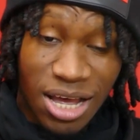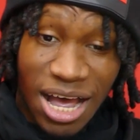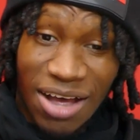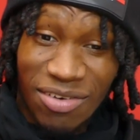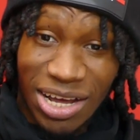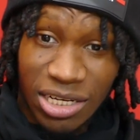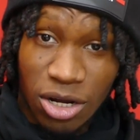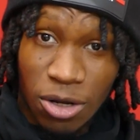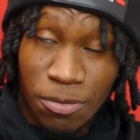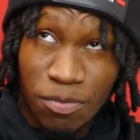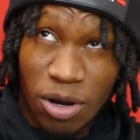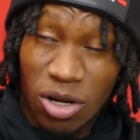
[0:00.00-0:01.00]
I've had
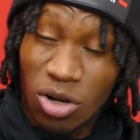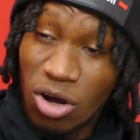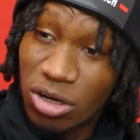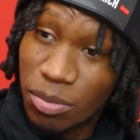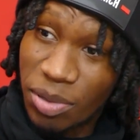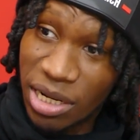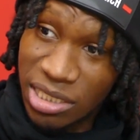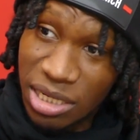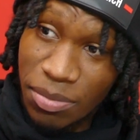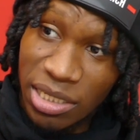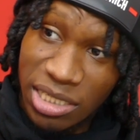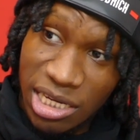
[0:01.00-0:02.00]
a lot of the players
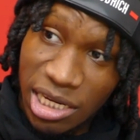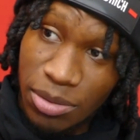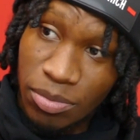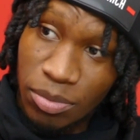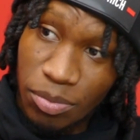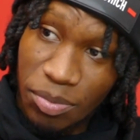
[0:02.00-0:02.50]
in my team